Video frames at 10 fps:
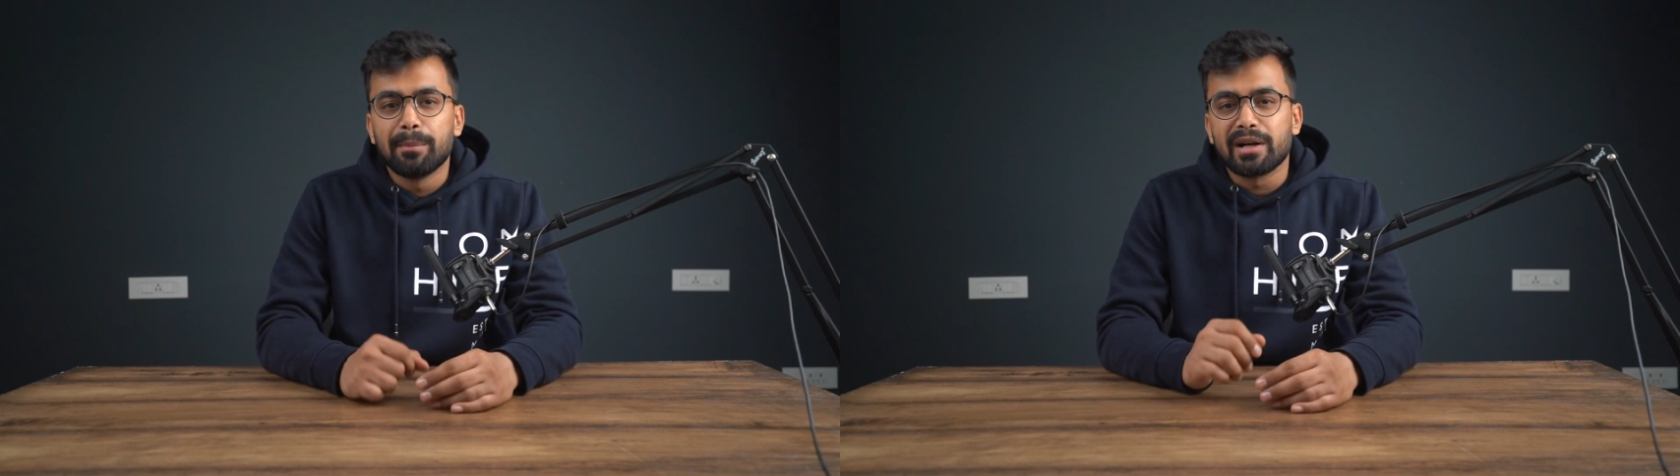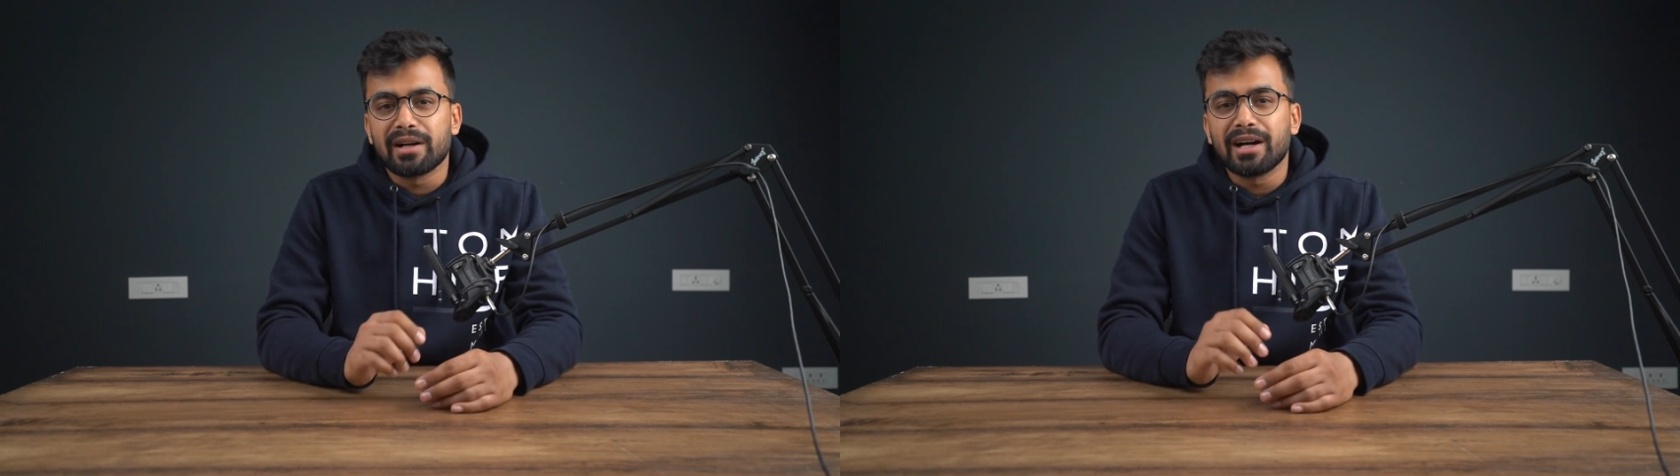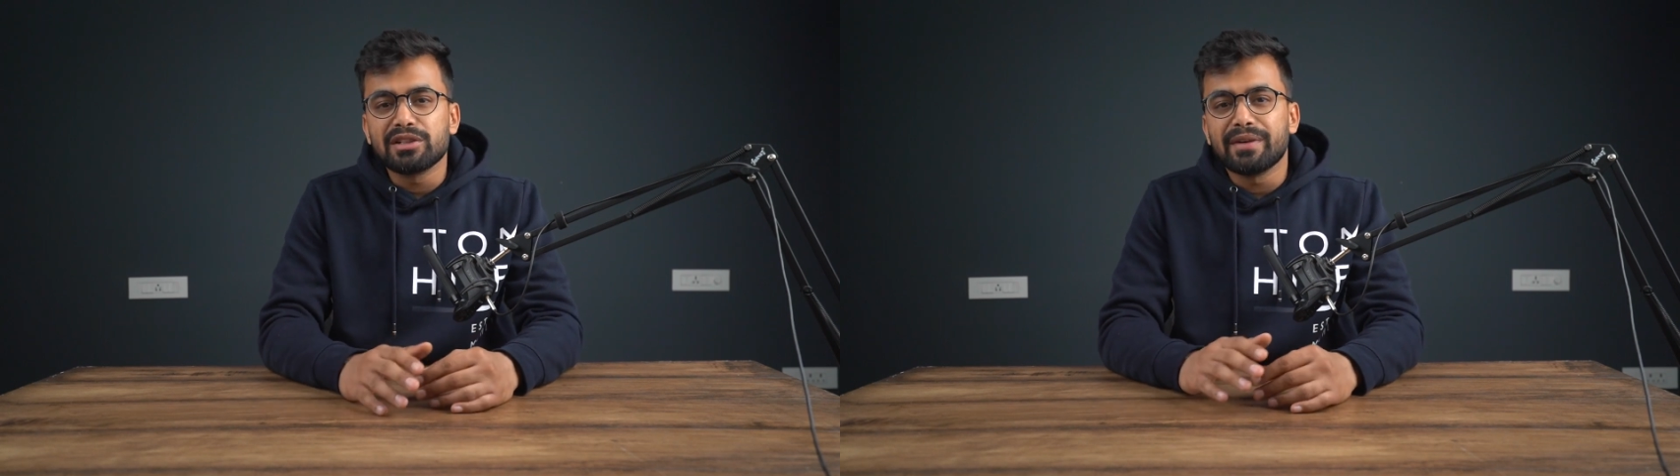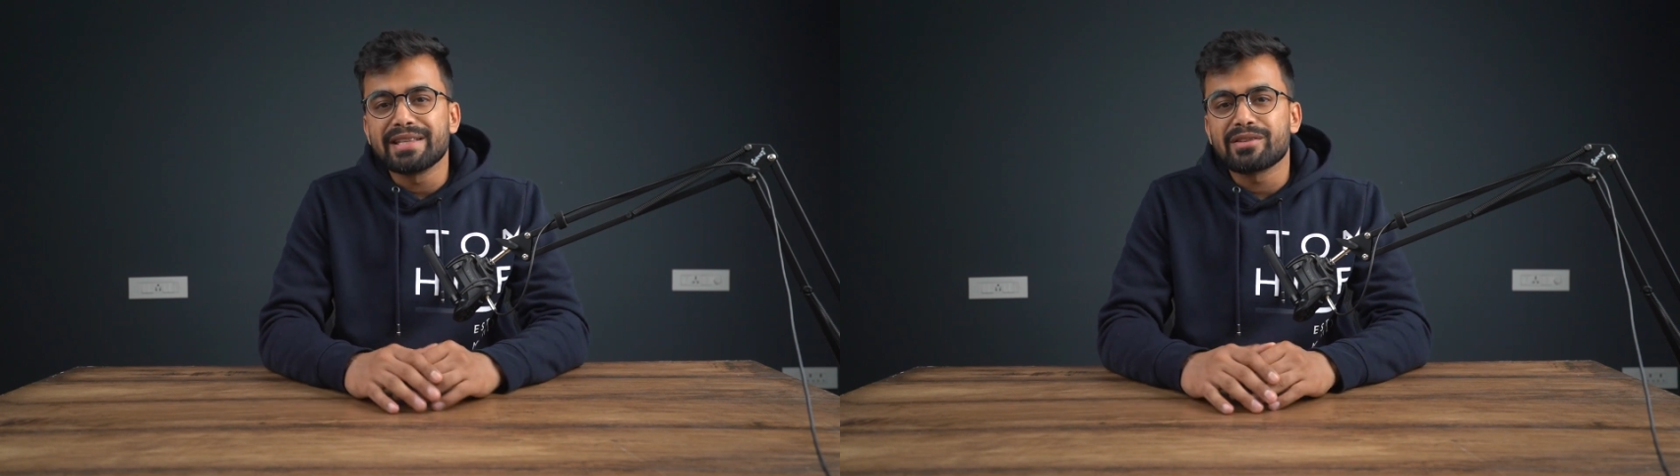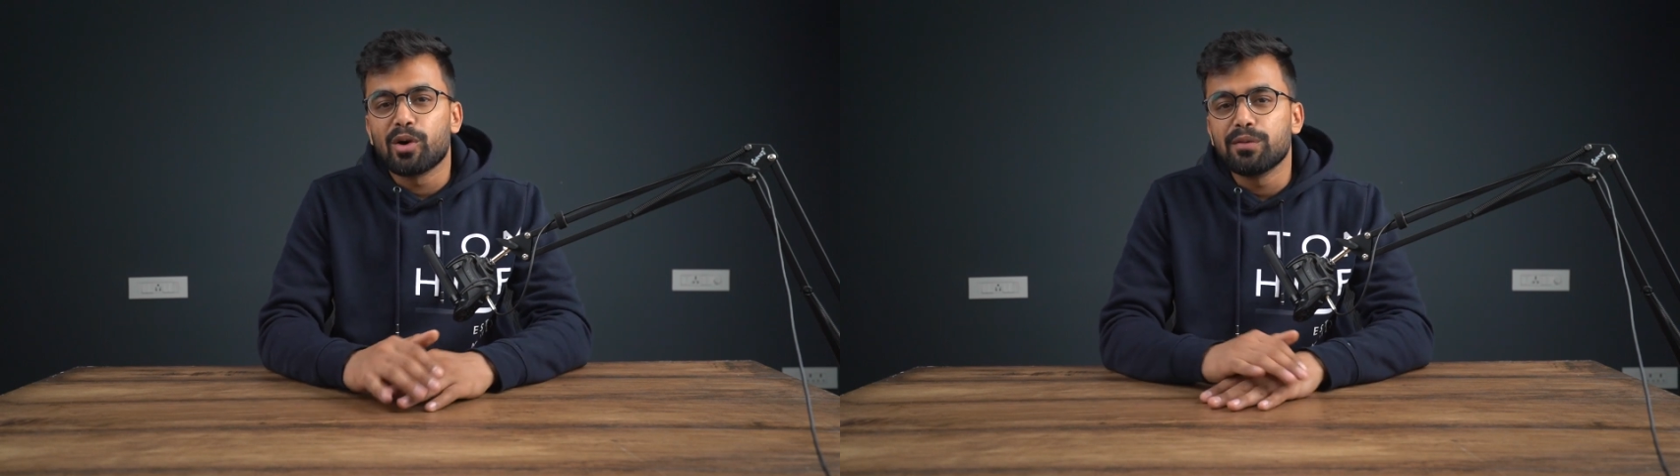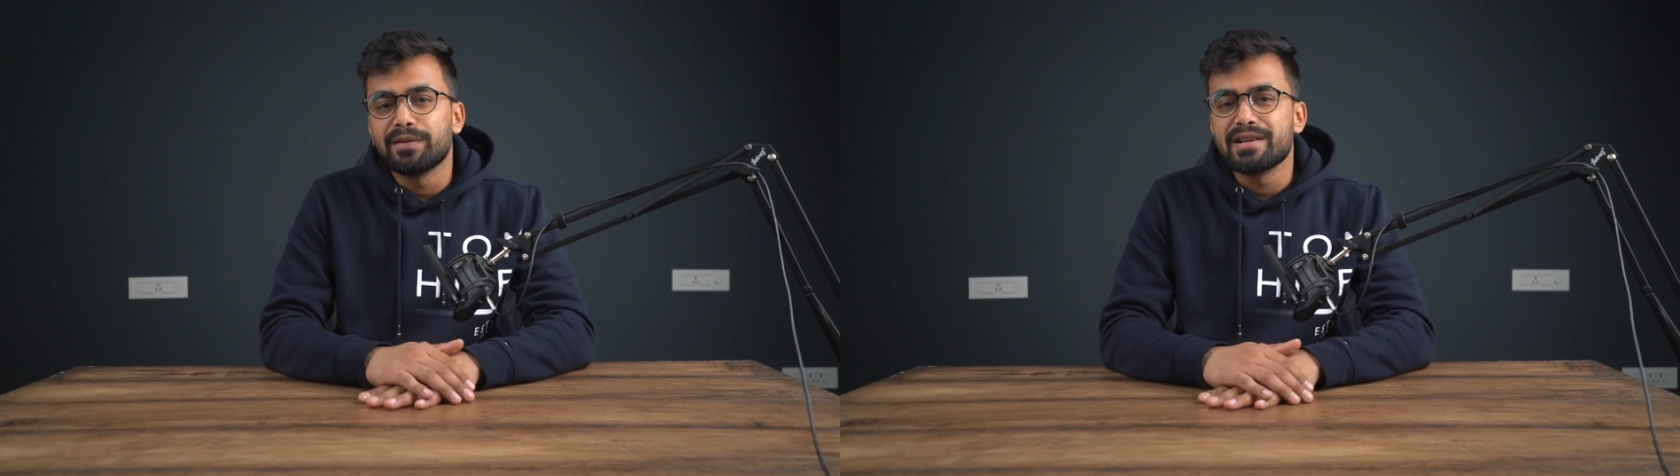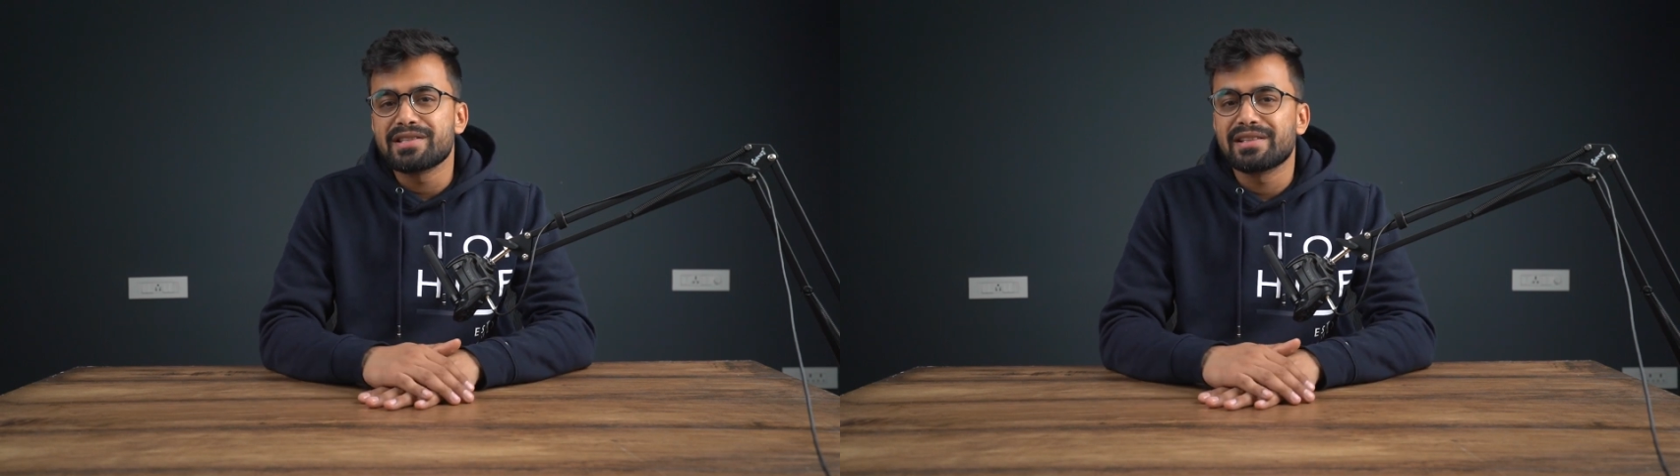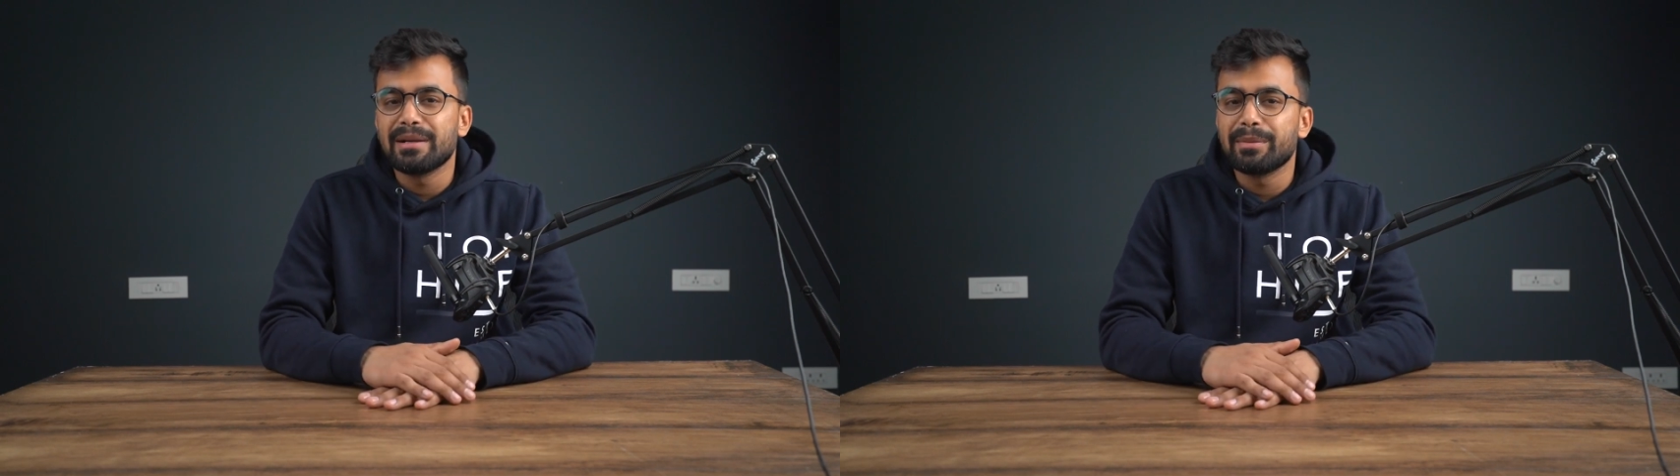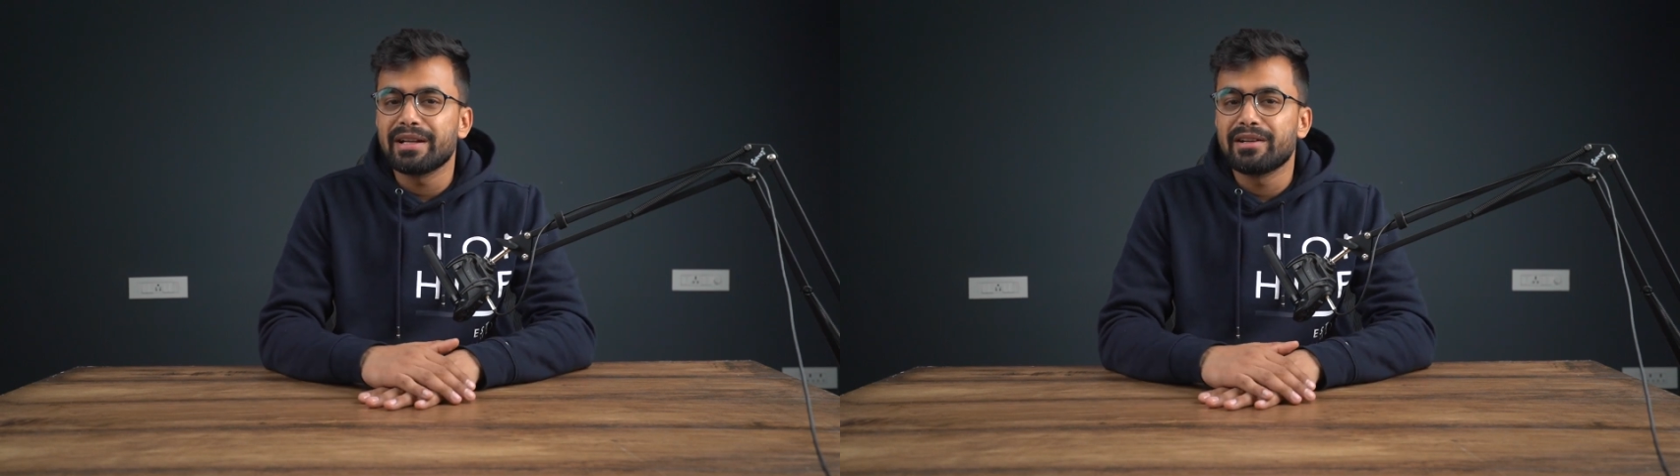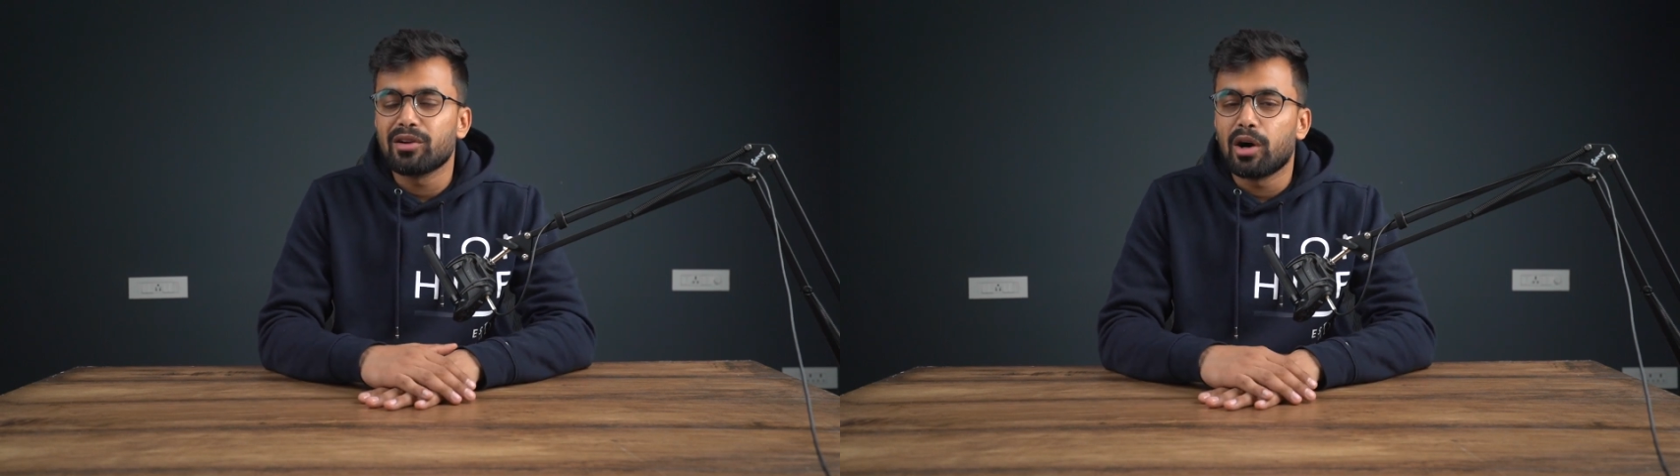But otherwise offers limited